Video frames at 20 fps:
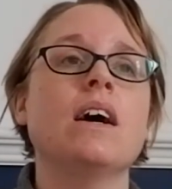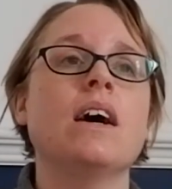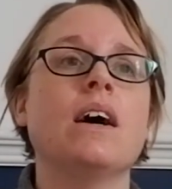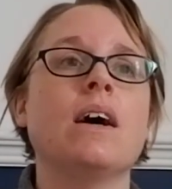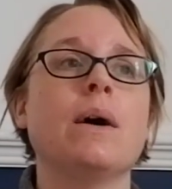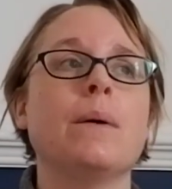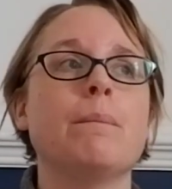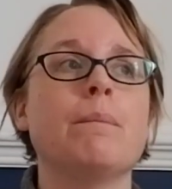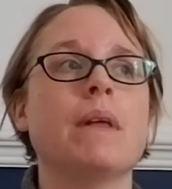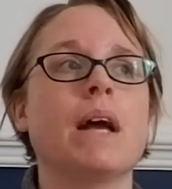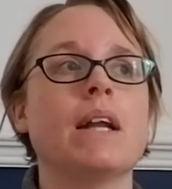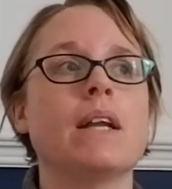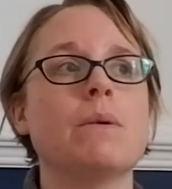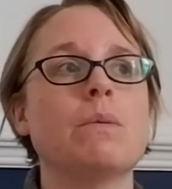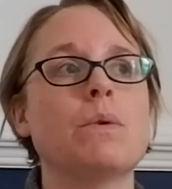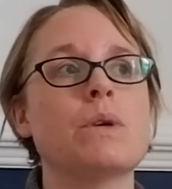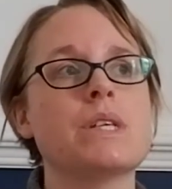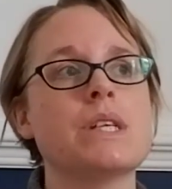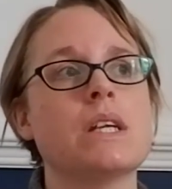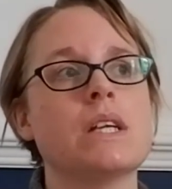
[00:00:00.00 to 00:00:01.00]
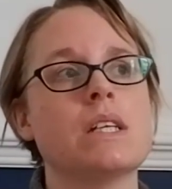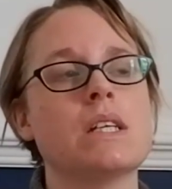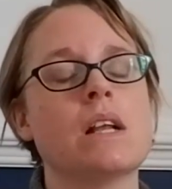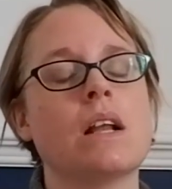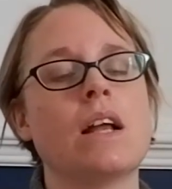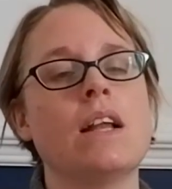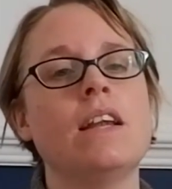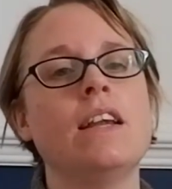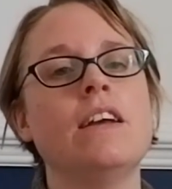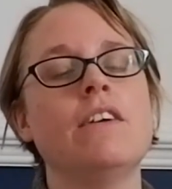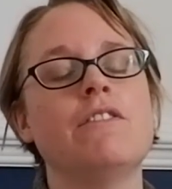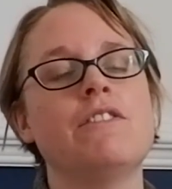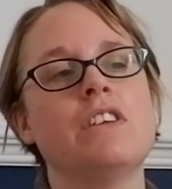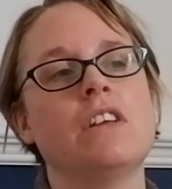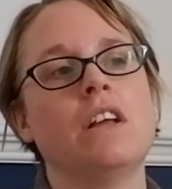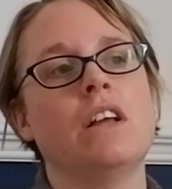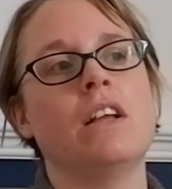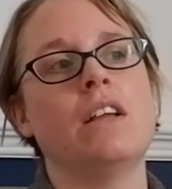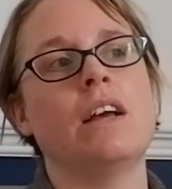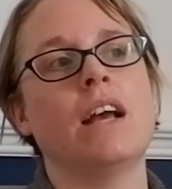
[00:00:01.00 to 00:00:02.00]
And it wasn't until I lived
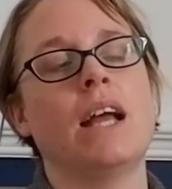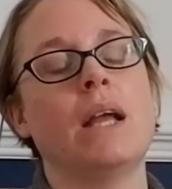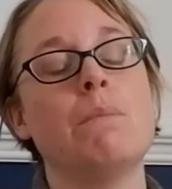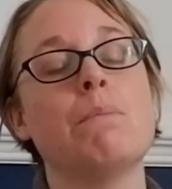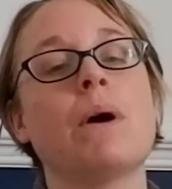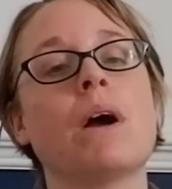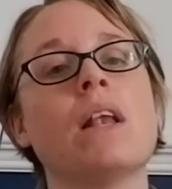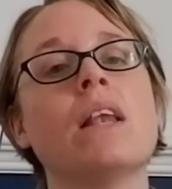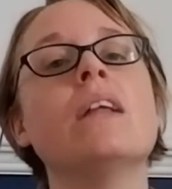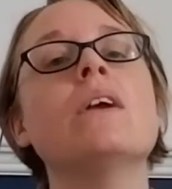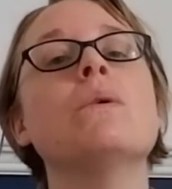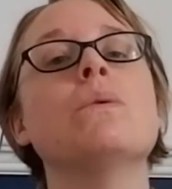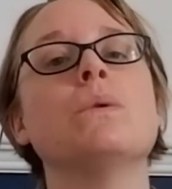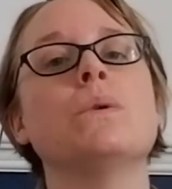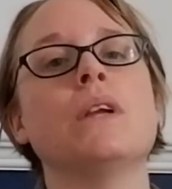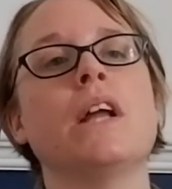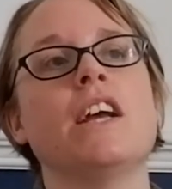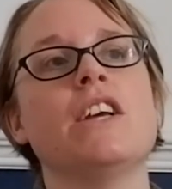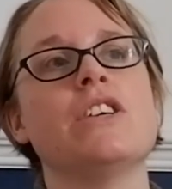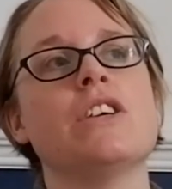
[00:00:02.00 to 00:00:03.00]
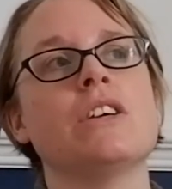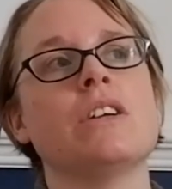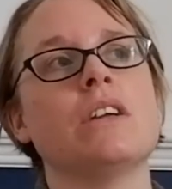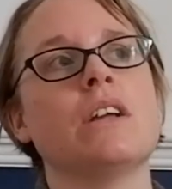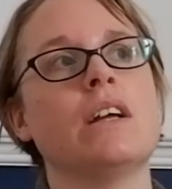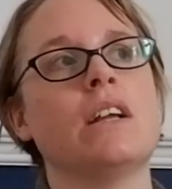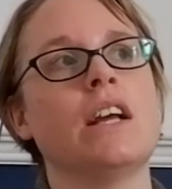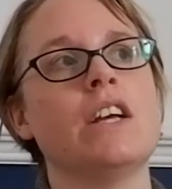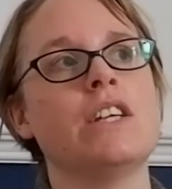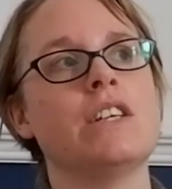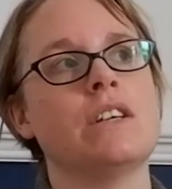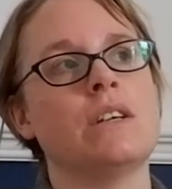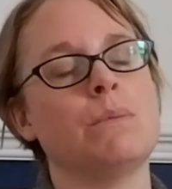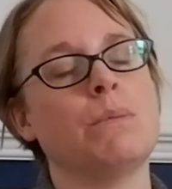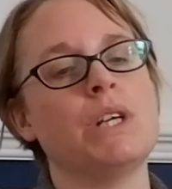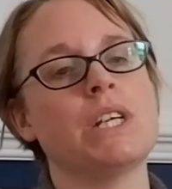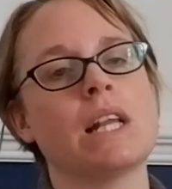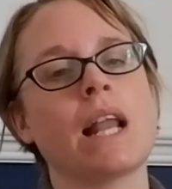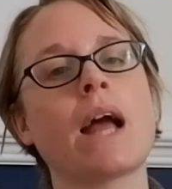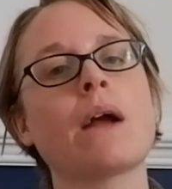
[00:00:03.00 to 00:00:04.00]
in a bilingual nation, a nation in
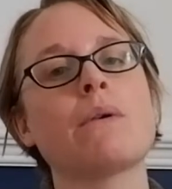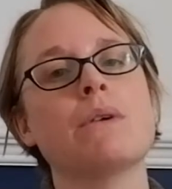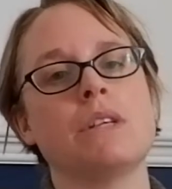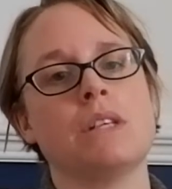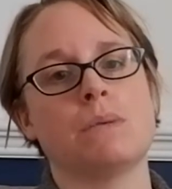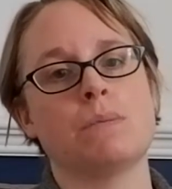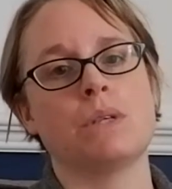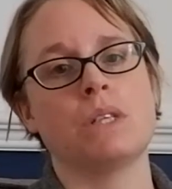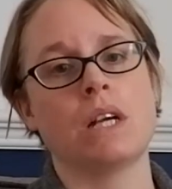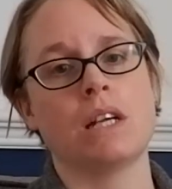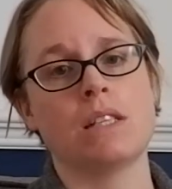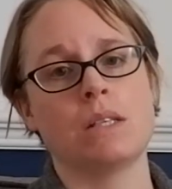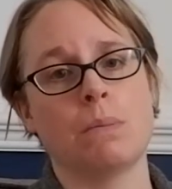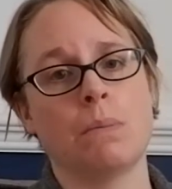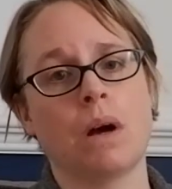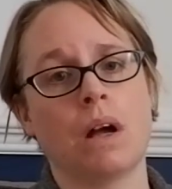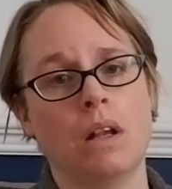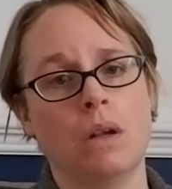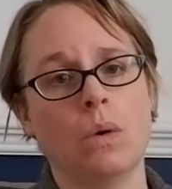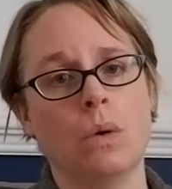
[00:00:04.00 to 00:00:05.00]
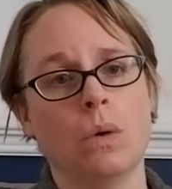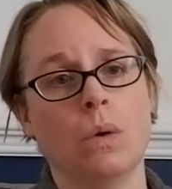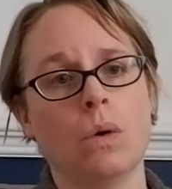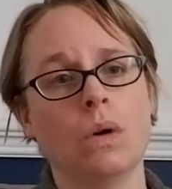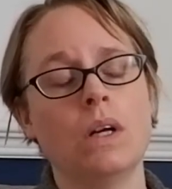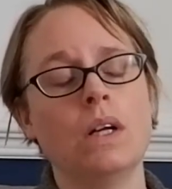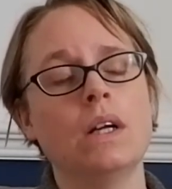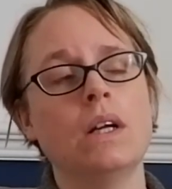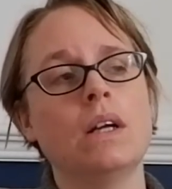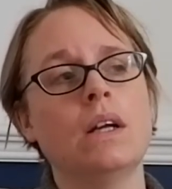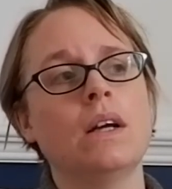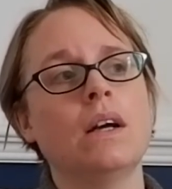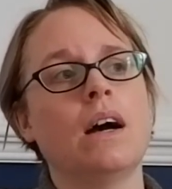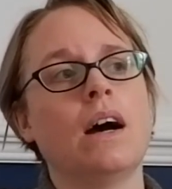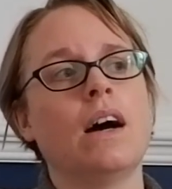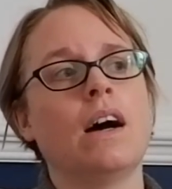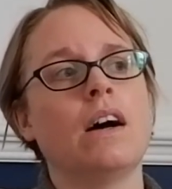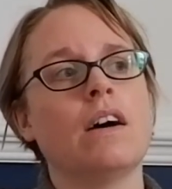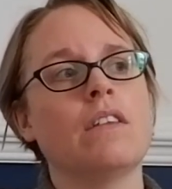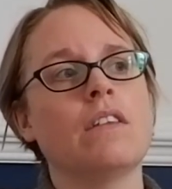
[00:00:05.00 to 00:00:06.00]
which language is protected by law,
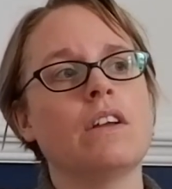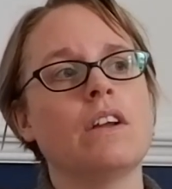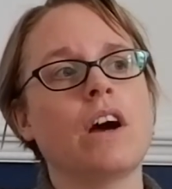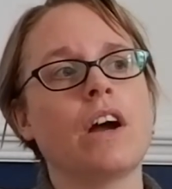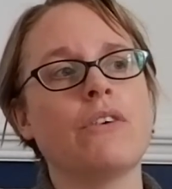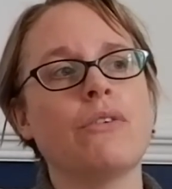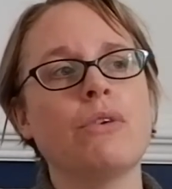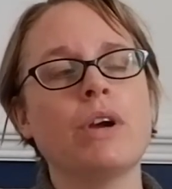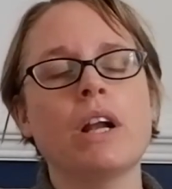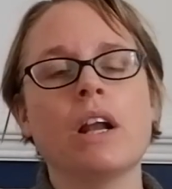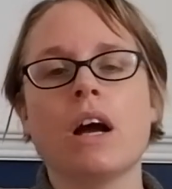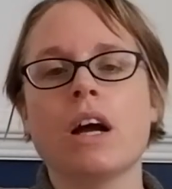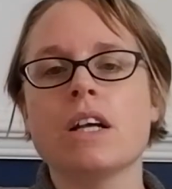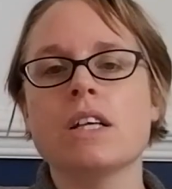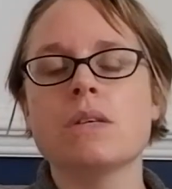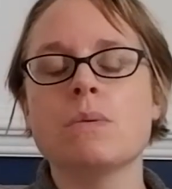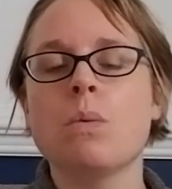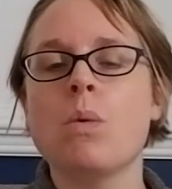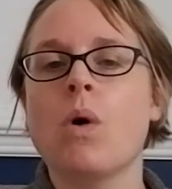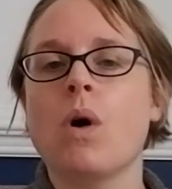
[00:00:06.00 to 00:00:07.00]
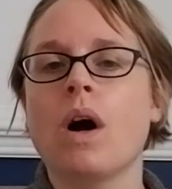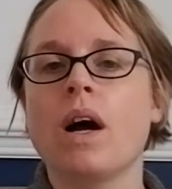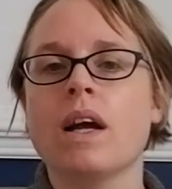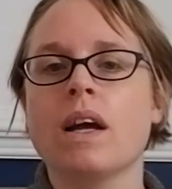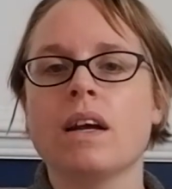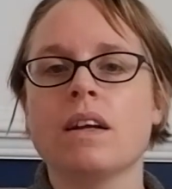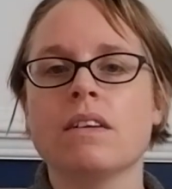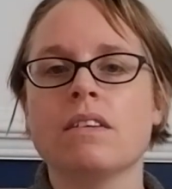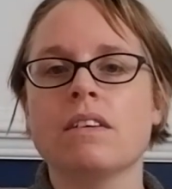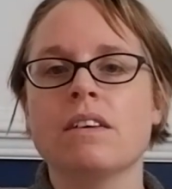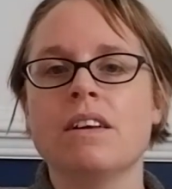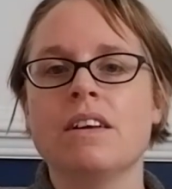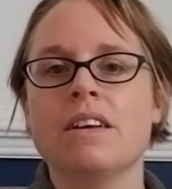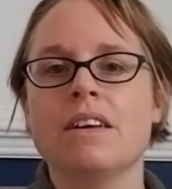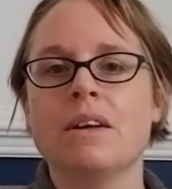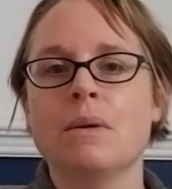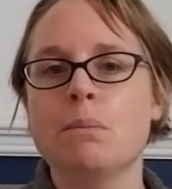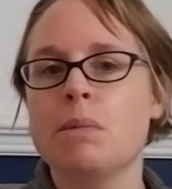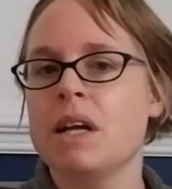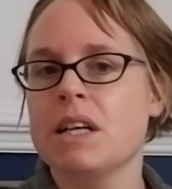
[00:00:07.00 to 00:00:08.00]
that I realised what I had
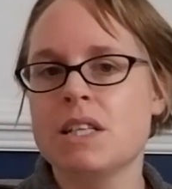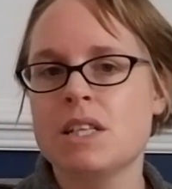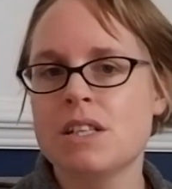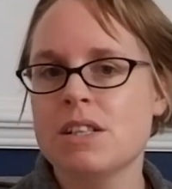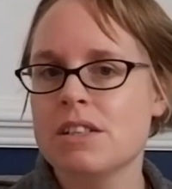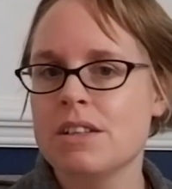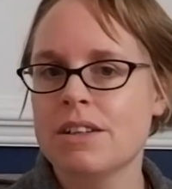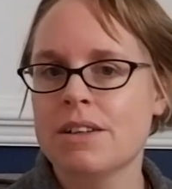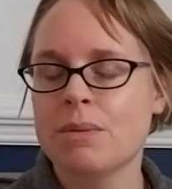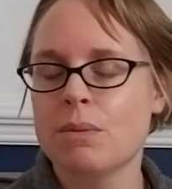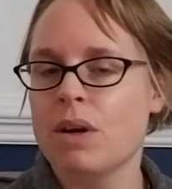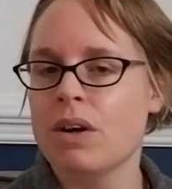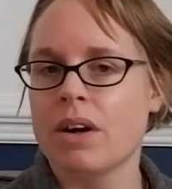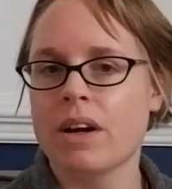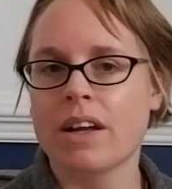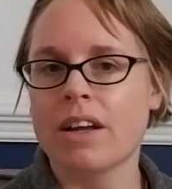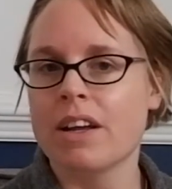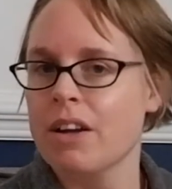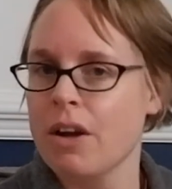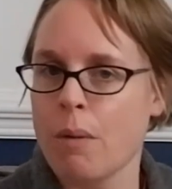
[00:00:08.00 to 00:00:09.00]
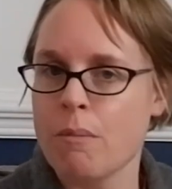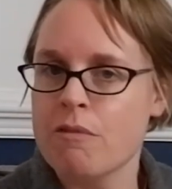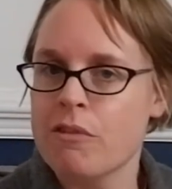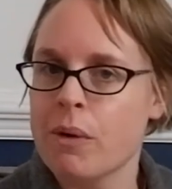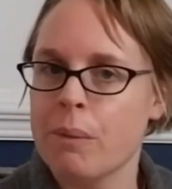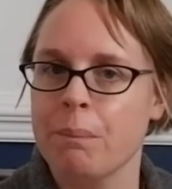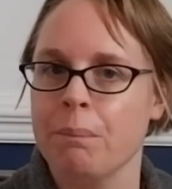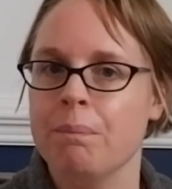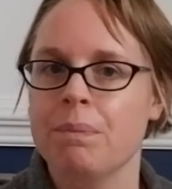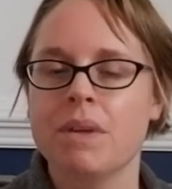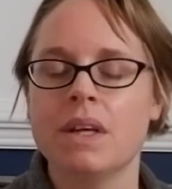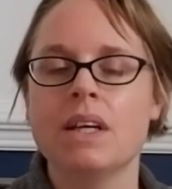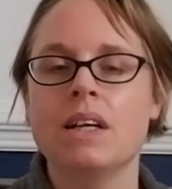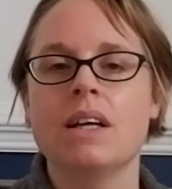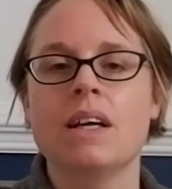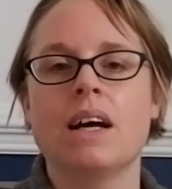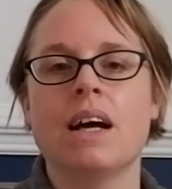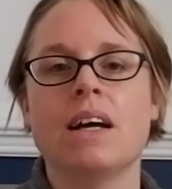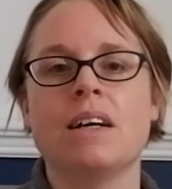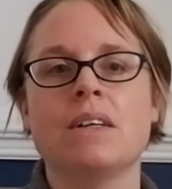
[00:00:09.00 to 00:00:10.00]
missed where I'd come from.
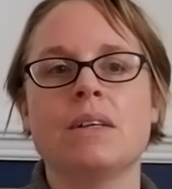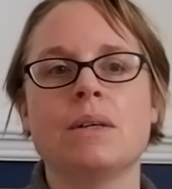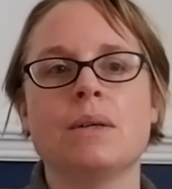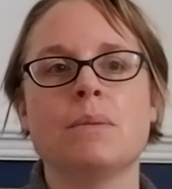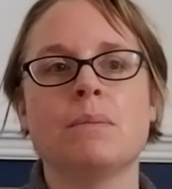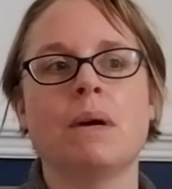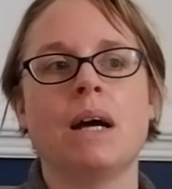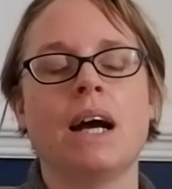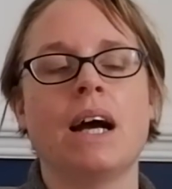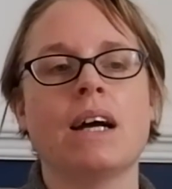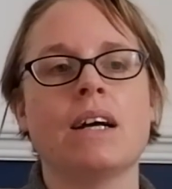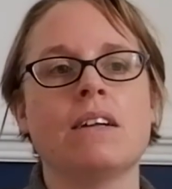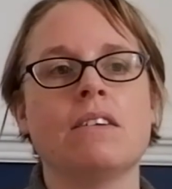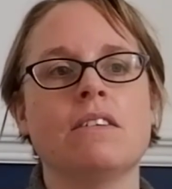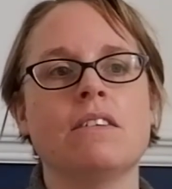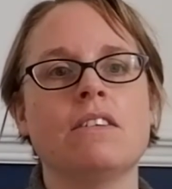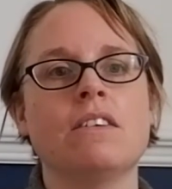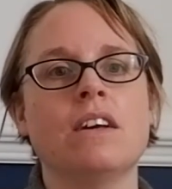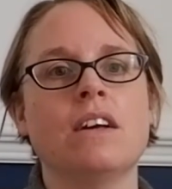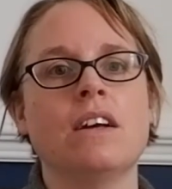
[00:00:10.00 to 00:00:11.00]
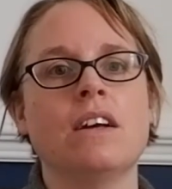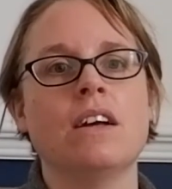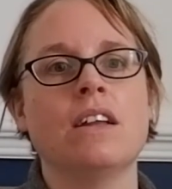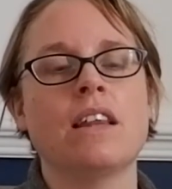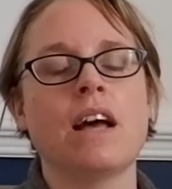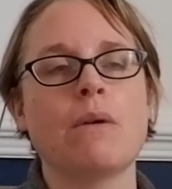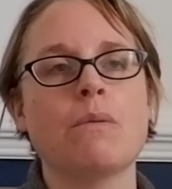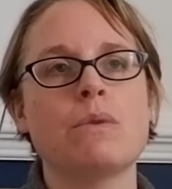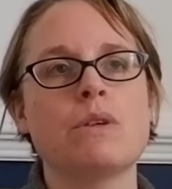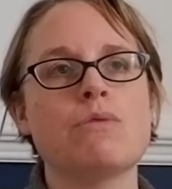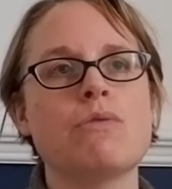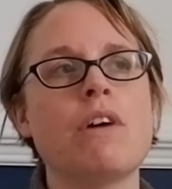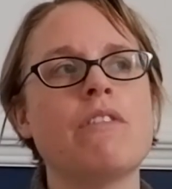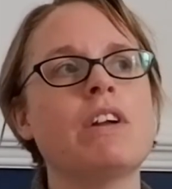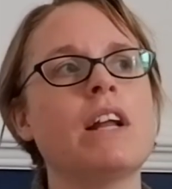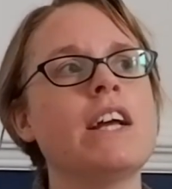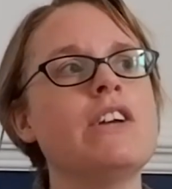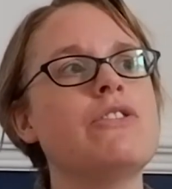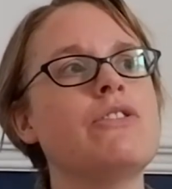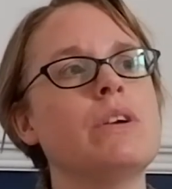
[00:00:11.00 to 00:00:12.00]
And that was
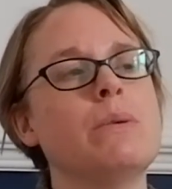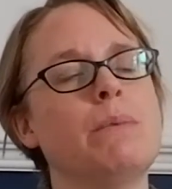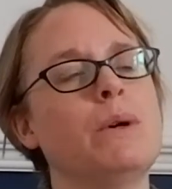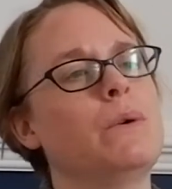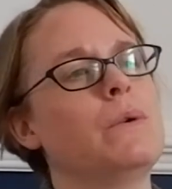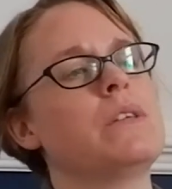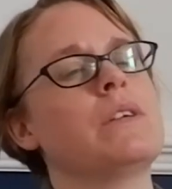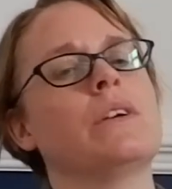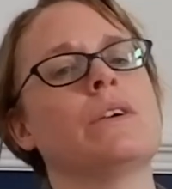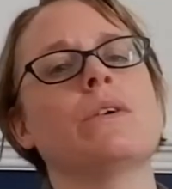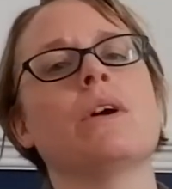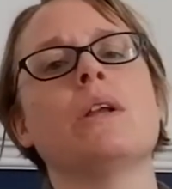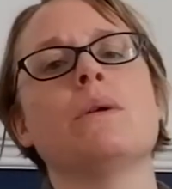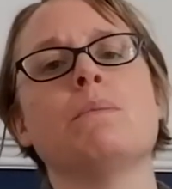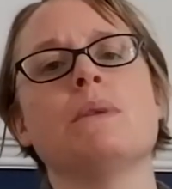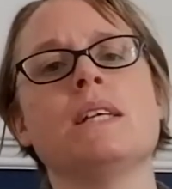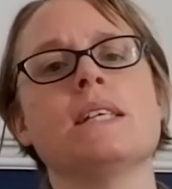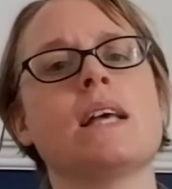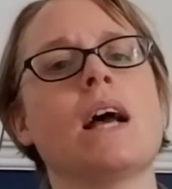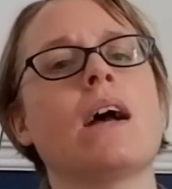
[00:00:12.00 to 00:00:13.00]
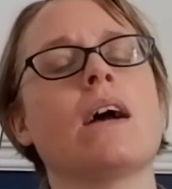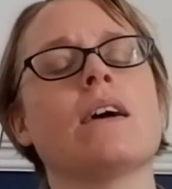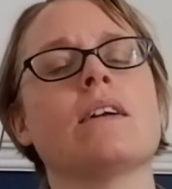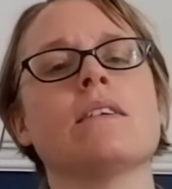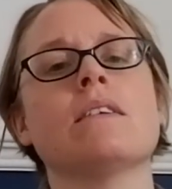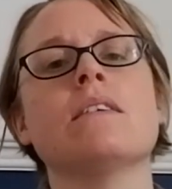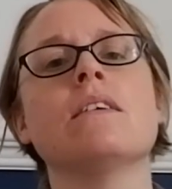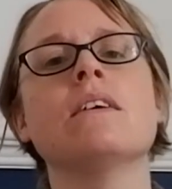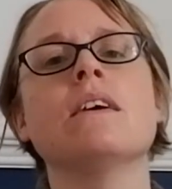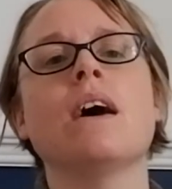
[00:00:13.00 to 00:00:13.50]
revelatory, but also incredibly sad.